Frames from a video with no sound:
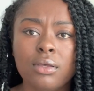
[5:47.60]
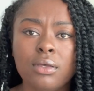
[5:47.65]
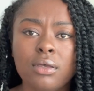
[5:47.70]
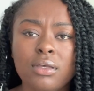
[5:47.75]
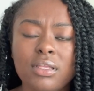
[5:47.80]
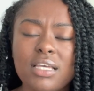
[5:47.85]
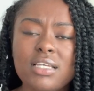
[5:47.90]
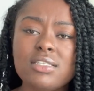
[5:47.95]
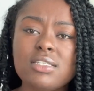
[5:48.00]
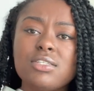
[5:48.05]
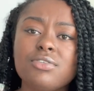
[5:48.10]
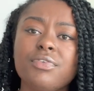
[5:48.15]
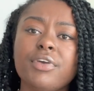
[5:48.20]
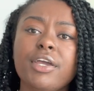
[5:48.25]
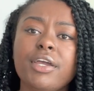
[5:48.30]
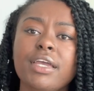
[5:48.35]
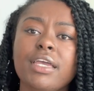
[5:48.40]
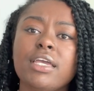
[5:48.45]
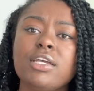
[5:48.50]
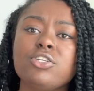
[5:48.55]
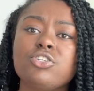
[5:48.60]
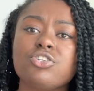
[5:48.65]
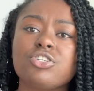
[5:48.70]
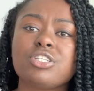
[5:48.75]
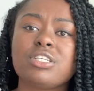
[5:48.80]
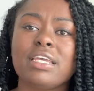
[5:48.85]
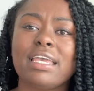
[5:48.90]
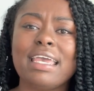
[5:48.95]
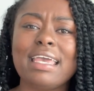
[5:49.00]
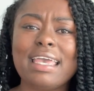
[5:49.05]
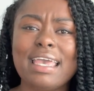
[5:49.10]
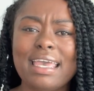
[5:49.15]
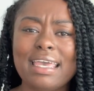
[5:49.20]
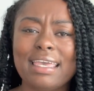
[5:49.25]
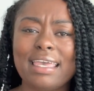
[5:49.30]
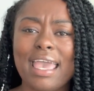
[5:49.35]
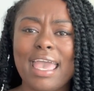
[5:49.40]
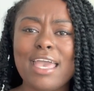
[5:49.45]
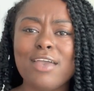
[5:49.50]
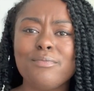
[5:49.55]
this is very interesting.
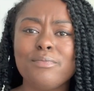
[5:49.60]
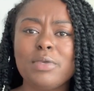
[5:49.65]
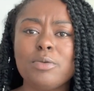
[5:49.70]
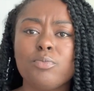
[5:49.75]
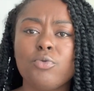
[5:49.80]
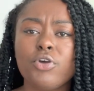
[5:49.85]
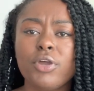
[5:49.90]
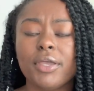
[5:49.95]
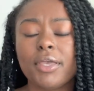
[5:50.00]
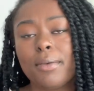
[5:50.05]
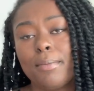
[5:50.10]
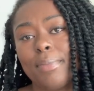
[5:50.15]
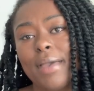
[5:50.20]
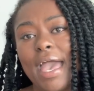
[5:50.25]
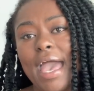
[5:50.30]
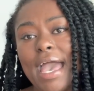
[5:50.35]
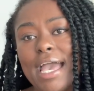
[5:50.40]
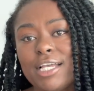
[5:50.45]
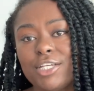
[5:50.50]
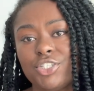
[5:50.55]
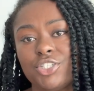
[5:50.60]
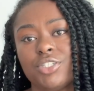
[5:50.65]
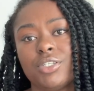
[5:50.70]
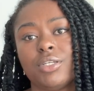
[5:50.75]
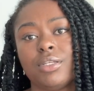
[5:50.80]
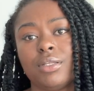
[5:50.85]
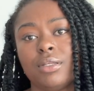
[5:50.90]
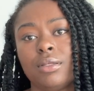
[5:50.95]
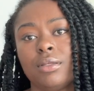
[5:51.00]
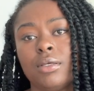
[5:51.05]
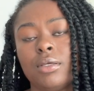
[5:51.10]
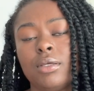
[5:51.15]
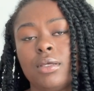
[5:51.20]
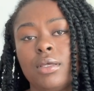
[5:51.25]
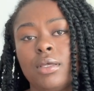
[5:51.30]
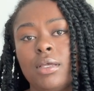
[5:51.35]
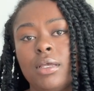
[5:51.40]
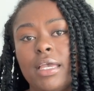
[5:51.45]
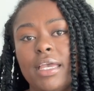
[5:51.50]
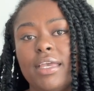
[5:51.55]
It gave me more compassion.
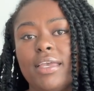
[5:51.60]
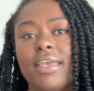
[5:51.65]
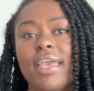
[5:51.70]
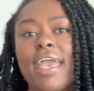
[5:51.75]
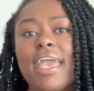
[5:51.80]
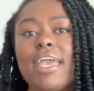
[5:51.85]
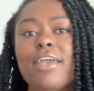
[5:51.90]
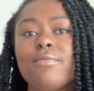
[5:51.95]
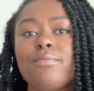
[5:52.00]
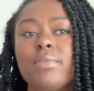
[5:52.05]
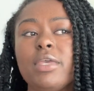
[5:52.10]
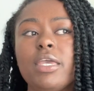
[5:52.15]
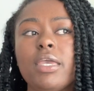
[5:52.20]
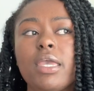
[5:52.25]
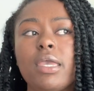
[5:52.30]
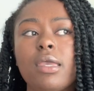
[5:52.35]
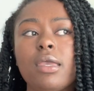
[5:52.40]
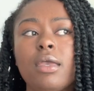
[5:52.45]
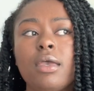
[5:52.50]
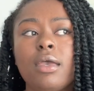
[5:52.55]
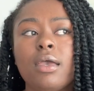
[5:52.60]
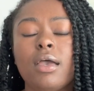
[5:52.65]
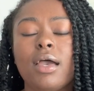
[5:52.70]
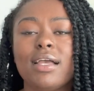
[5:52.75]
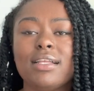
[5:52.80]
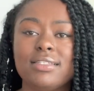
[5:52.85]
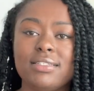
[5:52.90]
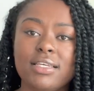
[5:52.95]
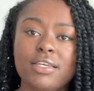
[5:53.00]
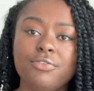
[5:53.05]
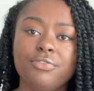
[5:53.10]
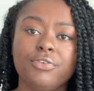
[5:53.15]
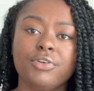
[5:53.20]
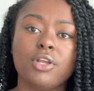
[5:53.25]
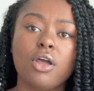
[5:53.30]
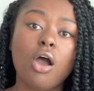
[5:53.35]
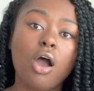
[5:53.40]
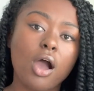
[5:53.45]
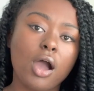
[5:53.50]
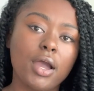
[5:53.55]
It gave me a
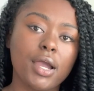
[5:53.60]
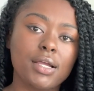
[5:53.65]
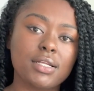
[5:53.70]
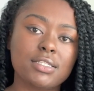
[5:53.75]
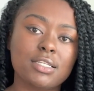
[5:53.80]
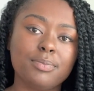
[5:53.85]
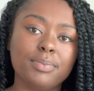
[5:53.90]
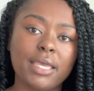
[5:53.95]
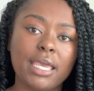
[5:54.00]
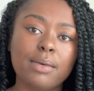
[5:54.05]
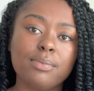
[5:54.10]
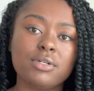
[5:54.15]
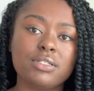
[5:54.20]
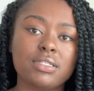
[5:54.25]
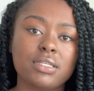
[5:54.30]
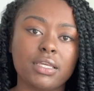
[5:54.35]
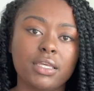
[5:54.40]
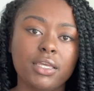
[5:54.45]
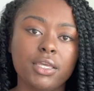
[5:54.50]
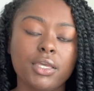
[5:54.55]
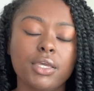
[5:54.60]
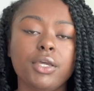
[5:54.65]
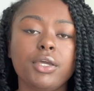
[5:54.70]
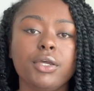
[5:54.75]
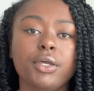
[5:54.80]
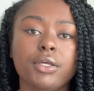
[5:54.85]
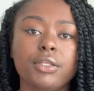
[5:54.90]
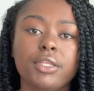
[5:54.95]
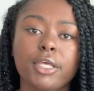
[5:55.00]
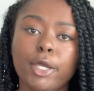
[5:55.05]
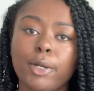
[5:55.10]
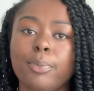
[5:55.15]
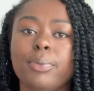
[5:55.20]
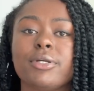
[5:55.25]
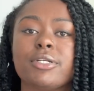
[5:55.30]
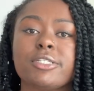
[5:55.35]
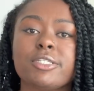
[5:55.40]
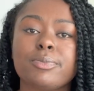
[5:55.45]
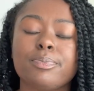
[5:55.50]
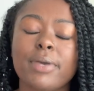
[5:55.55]
different heart to be able to hear their
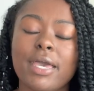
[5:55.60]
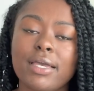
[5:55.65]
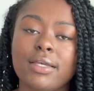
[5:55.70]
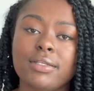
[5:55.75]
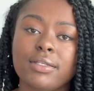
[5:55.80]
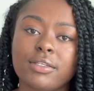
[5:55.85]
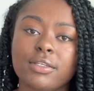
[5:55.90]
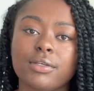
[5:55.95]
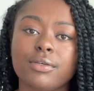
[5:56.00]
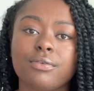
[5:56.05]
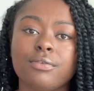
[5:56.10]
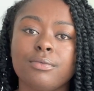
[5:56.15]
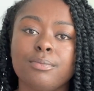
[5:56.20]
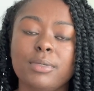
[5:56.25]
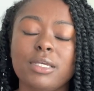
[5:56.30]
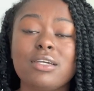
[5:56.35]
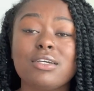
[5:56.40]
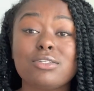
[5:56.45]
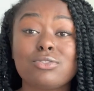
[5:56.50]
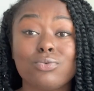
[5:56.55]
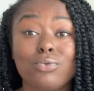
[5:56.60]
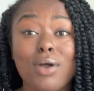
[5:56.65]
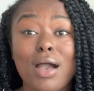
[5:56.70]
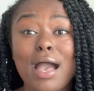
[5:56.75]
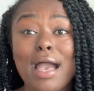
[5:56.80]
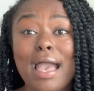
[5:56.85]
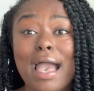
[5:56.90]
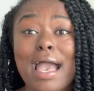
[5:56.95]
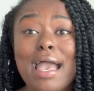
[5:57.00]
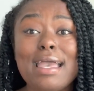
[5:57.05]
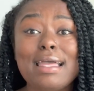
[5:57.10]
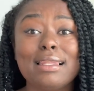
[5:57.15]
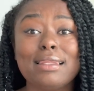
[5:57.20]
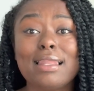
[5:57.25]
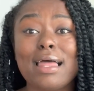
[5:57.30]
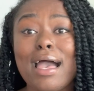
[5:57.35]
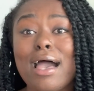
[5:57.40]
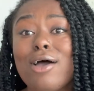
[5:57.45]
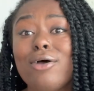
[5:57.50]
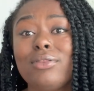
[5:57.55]
perspective. Because why? I
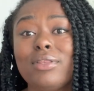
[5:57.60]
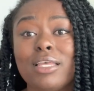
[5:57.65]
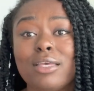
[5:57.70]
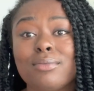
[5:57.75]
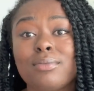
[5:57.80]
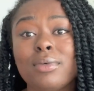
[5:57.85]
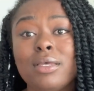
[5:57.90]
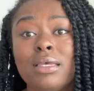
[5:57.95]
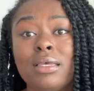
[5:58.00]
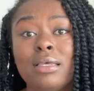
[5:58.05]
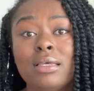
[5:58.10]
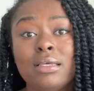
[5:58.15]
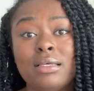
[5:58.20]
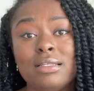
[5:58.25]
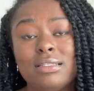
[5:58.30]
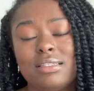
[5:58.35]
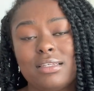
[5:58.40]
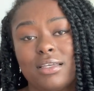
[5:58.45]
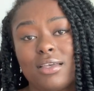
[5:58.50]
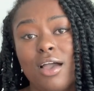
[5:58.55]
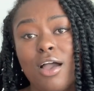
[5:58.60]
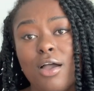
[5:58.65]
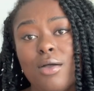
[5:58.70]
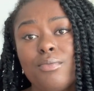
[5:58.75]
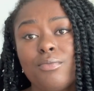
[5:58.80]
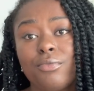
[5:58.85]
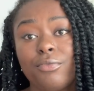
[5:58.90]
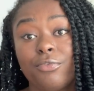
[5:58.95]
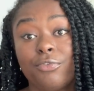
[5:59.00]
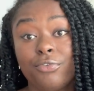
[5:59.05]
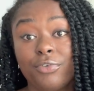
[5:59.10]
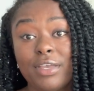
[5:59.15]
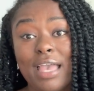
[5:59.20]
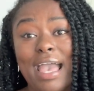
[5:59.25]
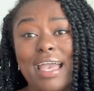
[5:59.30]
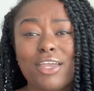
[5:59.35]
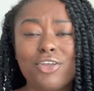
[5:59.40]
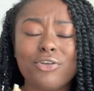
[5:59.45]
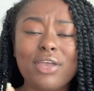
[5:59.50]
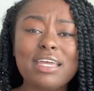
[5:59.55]
allowed them to come free.
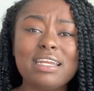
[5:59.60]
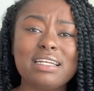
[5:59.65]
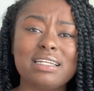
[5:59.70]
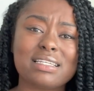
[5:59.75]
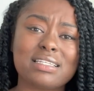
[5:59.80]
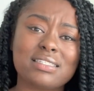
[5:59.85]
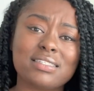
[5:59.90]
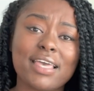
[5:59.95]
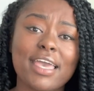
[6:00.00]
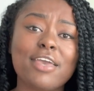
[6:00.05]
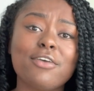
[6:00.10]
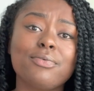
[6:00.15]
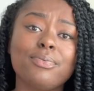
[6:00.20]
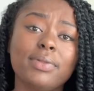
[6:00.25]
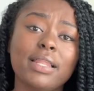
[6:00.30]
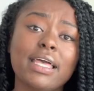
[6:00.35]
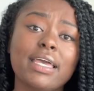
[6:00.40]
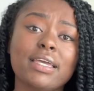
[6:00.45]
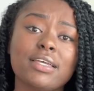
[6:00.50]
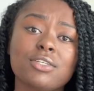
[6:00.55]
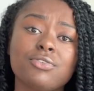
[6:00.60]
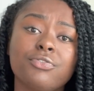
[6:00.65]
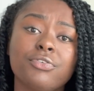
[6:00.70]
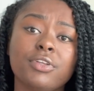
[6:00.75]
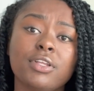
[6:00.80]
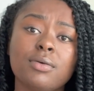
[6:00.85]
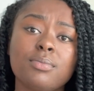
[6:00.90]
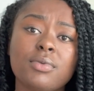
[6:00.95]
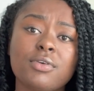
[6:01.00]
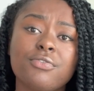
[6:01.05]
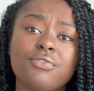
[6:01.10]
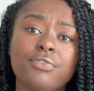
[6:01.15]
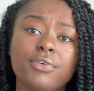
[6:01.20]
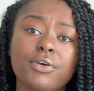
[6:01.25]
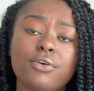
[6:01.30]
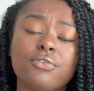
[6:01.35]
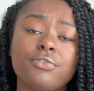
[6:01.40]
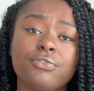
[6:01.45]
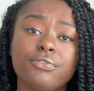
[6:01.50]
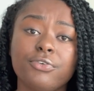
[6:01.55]
I created a safe place for them to
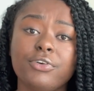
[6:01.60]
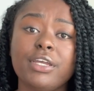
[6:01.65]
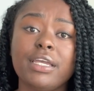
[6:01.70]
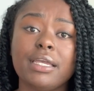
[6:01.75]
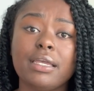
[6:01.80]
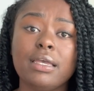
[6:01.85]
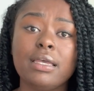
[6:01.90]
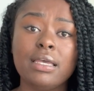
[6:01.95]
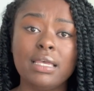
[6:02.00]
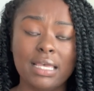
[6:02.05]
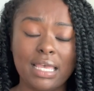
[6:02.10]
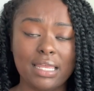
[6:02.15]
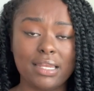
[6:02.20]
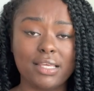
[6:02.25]
feel free in